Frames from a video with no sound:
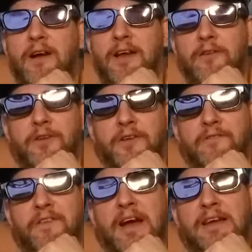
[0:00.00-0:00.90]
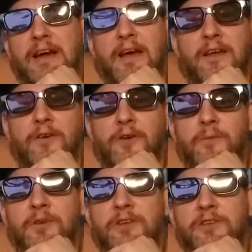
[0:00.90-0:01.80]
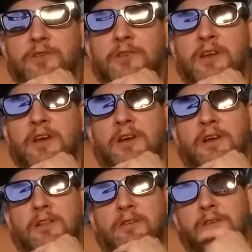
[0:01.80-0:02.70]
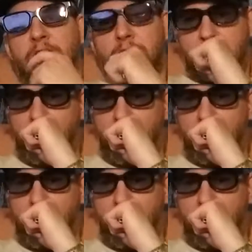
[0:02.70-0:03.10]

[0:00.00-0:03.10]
kind of looking fat guy. You know what I mean? Just anyways,